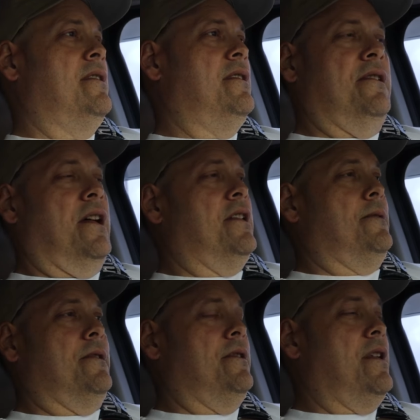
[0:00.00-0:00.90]
As
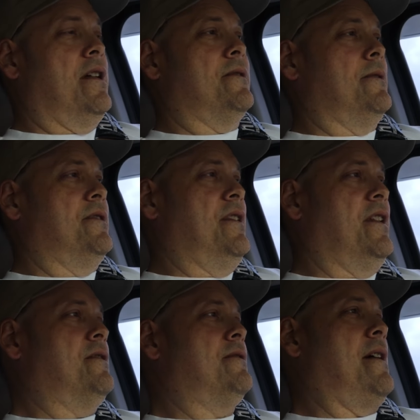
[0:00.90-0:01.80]
Knoxville, Knoxville
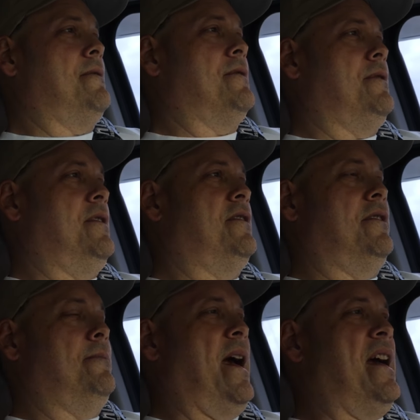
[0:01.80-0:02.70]
sucks driving through. It's
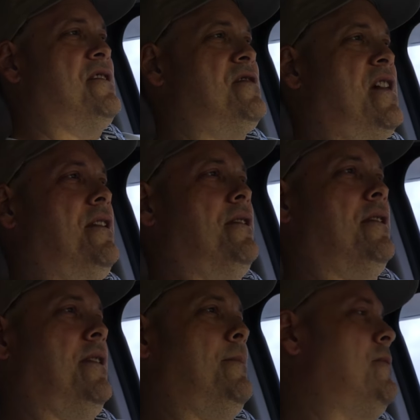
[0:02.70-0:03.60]
as bad as
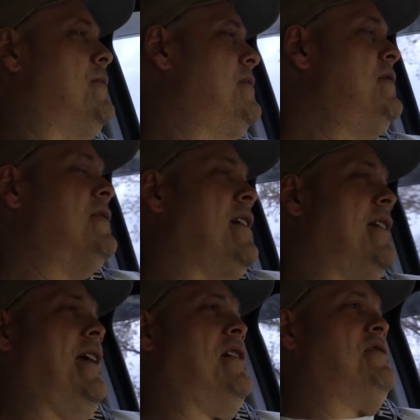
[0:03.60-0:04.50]
Chattanooga anymore. It's just
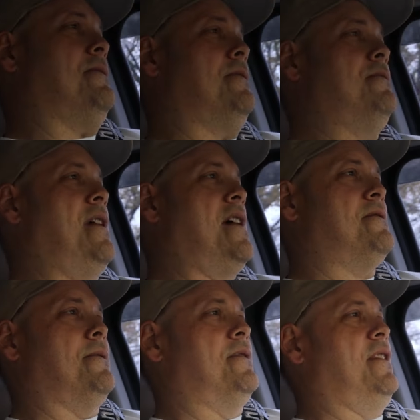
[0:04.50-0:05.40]
like Nashville.
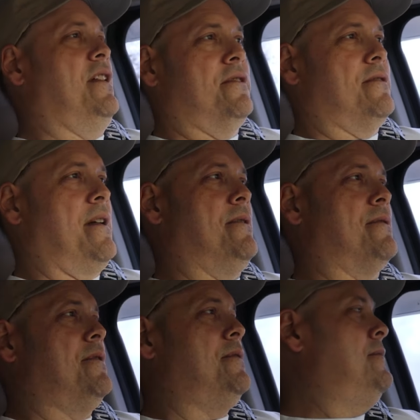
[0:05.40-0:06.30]
Nashville sucks driving through.